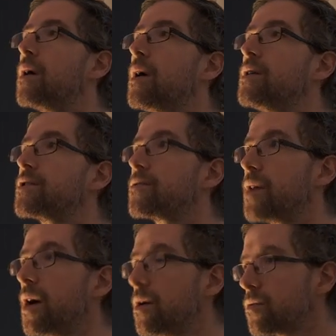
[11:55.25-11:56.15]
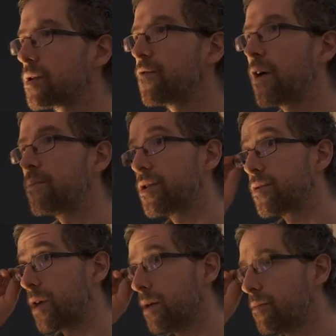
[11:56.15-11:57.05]
And so now, if I play
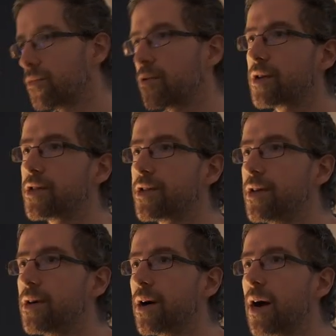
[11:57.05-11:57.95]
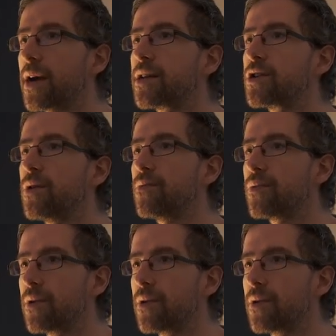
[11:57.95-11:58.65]
the game, you can see I can jump,